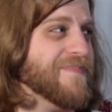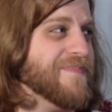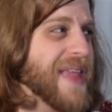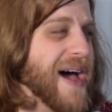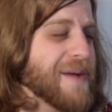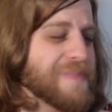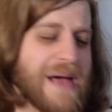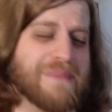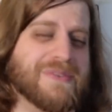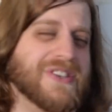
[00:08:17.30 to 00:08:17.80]

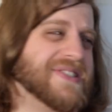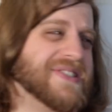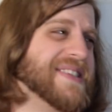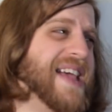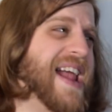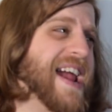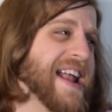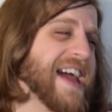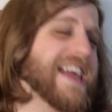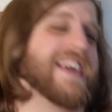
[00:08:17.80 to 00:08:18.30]
I'm just
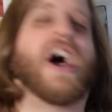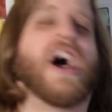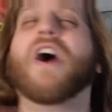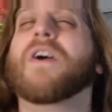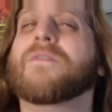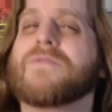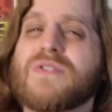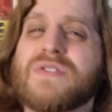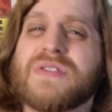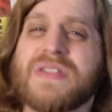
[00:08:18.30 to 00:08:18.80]
saying, I
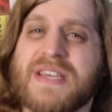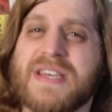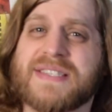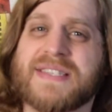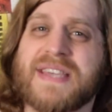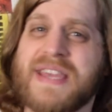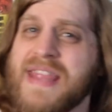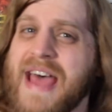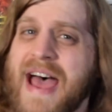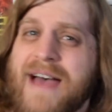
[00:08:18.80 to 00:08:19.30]
covered this
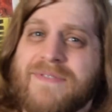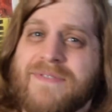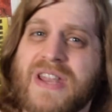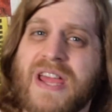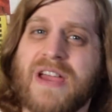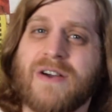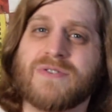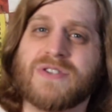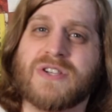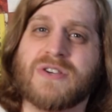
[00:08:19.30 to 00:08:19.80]
in that
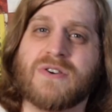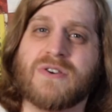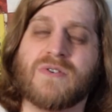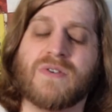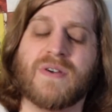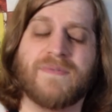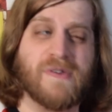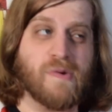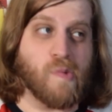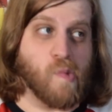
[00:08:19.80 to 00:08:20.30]
video too.
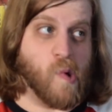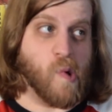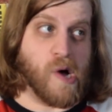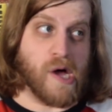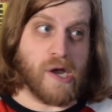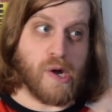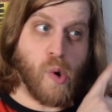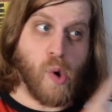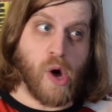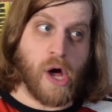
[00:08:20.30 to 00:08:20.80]
If you
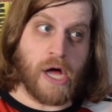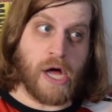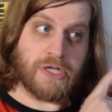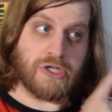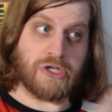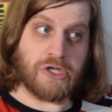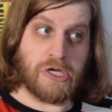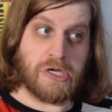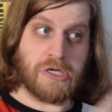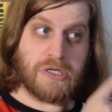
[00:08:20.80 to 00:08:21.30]
want to
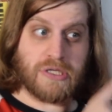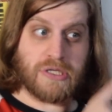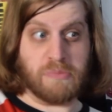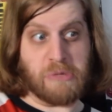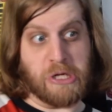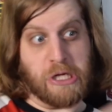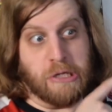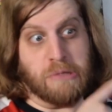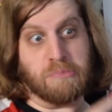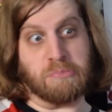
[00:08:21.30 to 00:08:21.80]
watch it, I
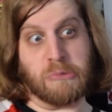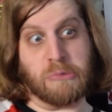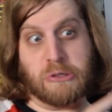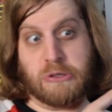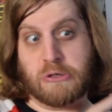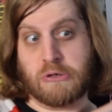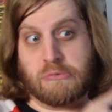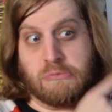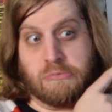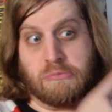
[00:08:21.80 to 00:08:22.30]
mean, you
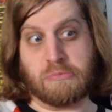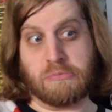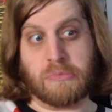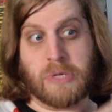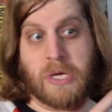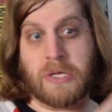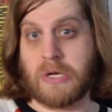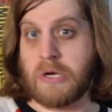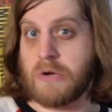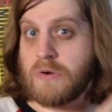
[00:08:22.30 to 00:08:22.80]
know,
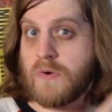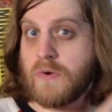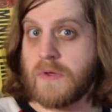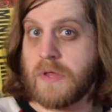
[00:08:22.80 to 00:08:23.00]
neither here nor